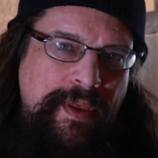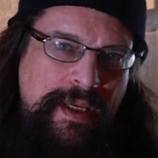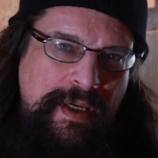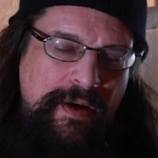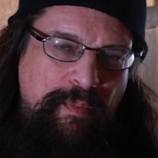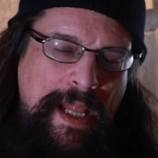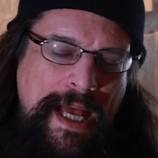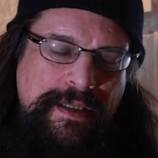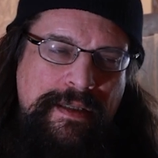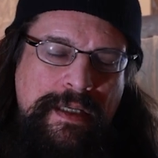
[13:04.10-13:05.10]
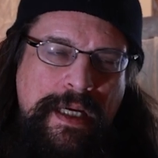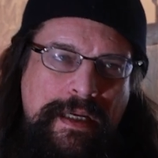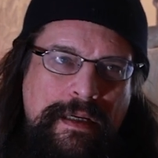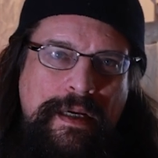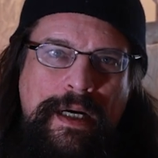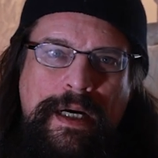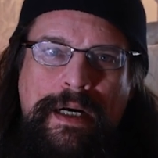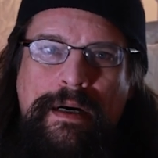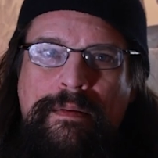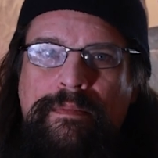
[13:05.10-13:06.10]
things out of plasticine,
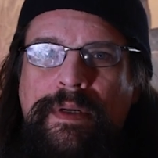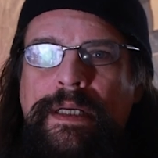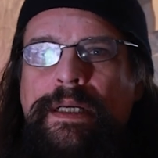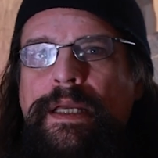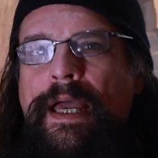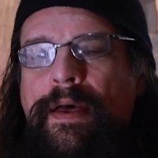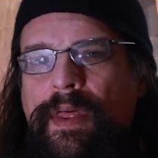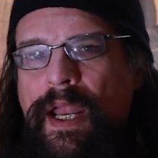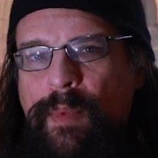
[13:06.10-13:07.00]
and then I